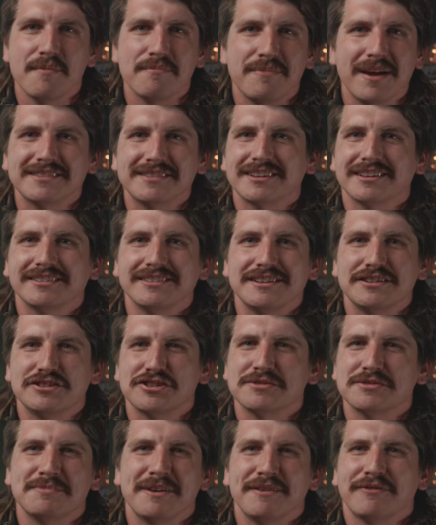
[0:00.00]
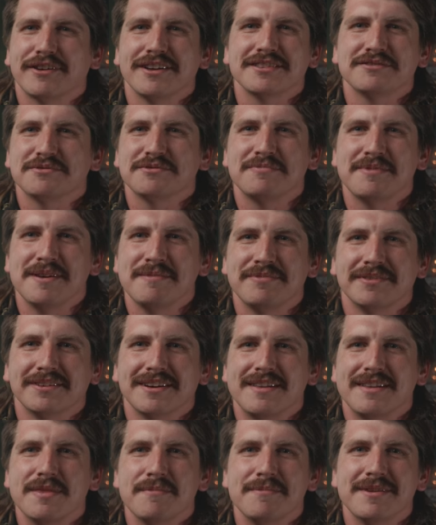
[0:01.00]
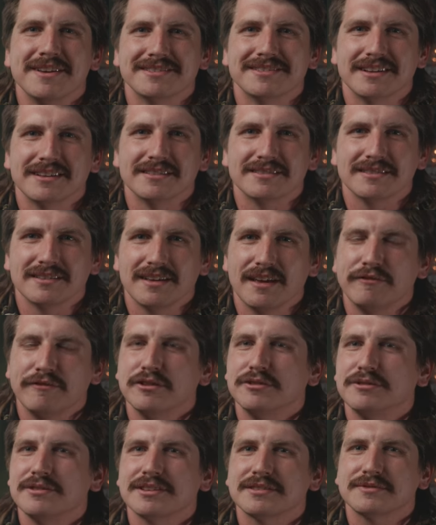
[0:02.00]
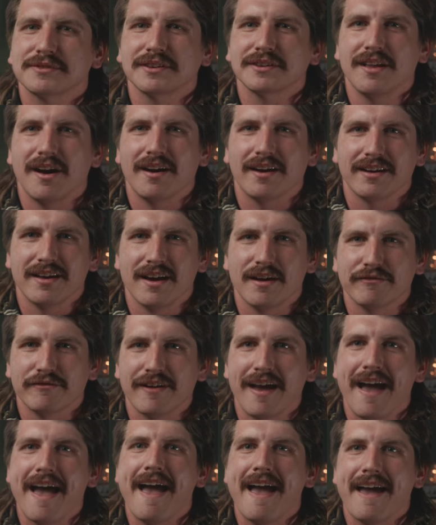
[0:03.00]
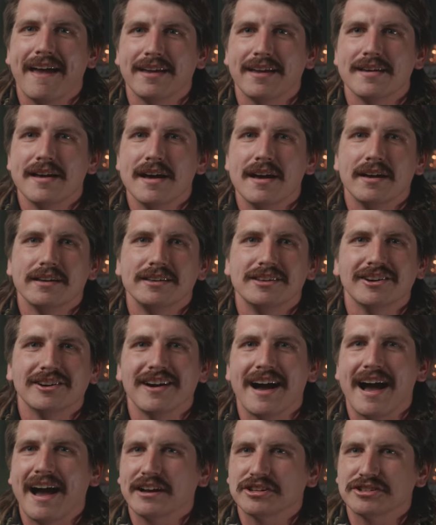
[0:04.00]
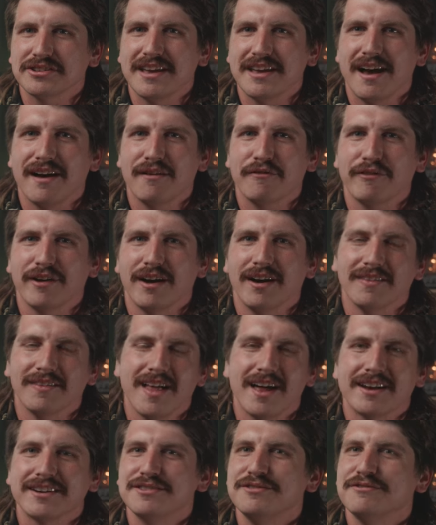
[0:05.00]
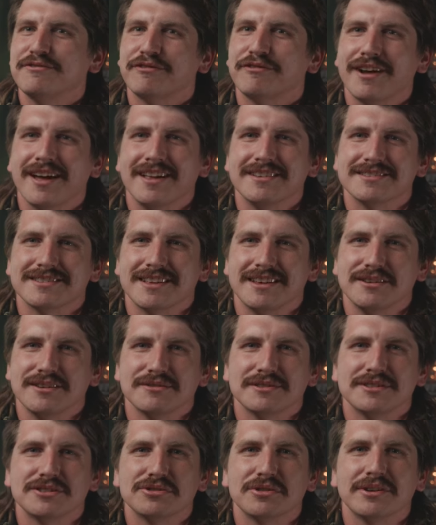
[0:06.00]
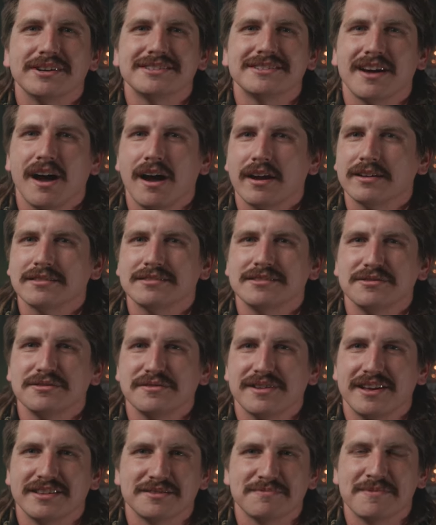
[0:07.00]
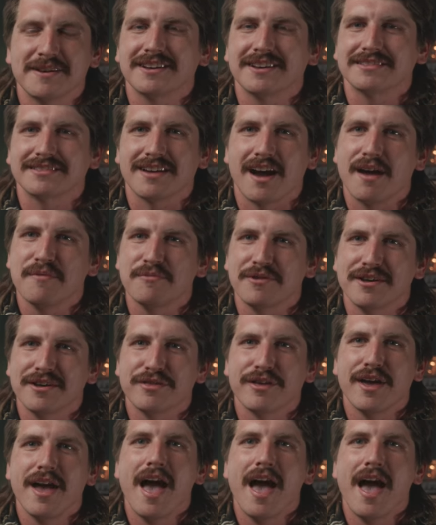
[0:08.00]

Basically, just be friends with people in the business. If you do this for long enough, A, you'll actually have a lot of new friends that you enjoy talking to and spending time with,